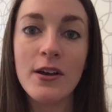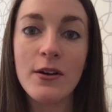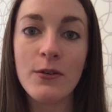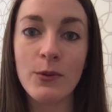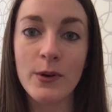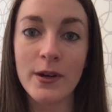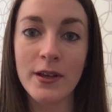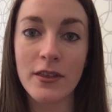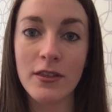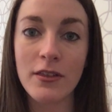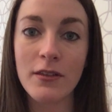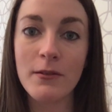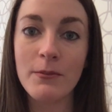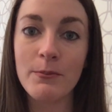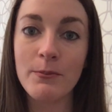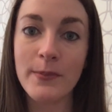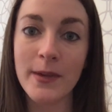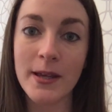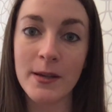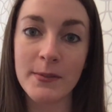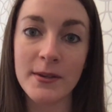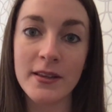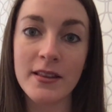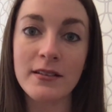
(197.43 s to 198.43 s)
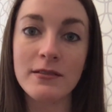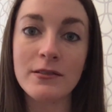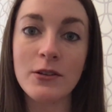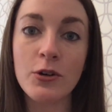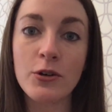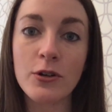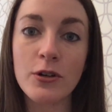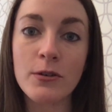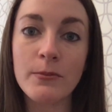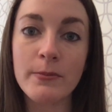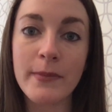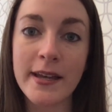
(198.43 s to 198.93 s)
with maybe the
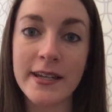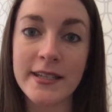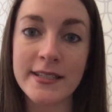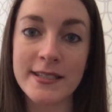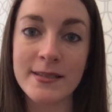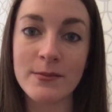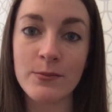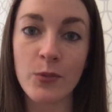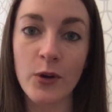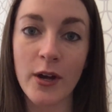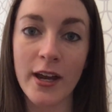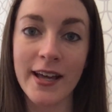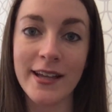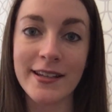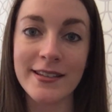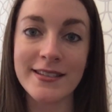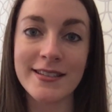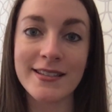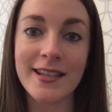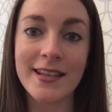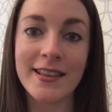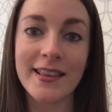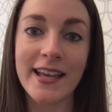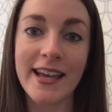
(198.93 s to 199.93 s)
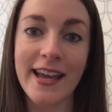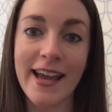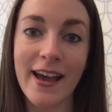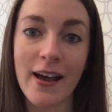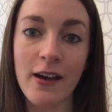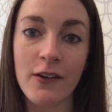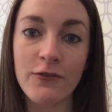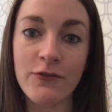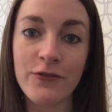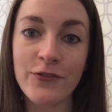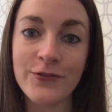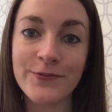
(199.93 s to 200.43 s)
local medicine brands that they
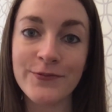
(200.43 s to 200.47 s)
have.